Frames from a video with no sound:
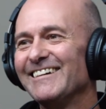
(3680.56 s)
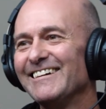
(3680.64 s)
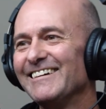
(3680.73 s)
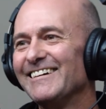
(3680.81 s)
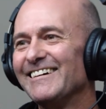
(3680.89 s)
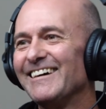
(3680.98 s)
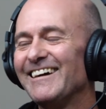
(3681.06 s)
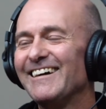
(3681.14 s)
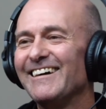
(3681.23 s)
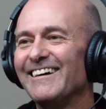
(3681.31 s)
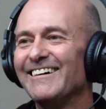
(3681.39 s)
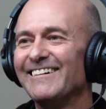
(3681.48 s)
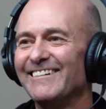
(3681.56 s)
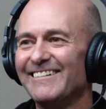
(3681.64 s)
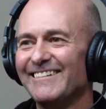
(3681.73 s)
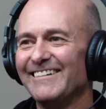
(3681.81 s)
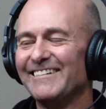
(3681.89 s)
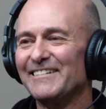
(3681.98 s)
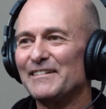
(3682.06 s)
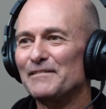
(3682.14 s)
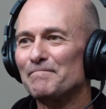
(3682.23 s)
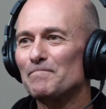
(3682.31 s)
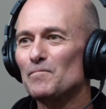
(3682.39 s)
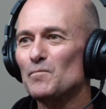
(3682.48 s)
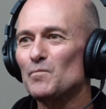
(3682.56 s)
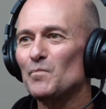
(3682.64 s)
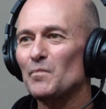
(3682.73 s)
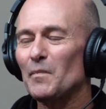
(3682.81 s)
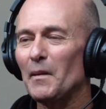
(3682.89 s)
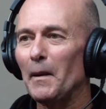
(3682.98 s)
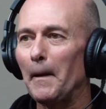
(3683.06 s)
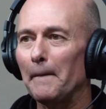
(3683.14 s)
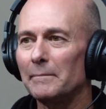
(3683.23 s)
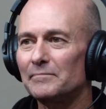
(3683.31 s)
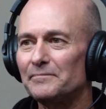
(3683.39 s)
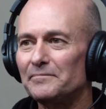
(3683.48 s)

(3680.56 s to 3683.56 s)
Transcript: Yeah, so I guess the era ends of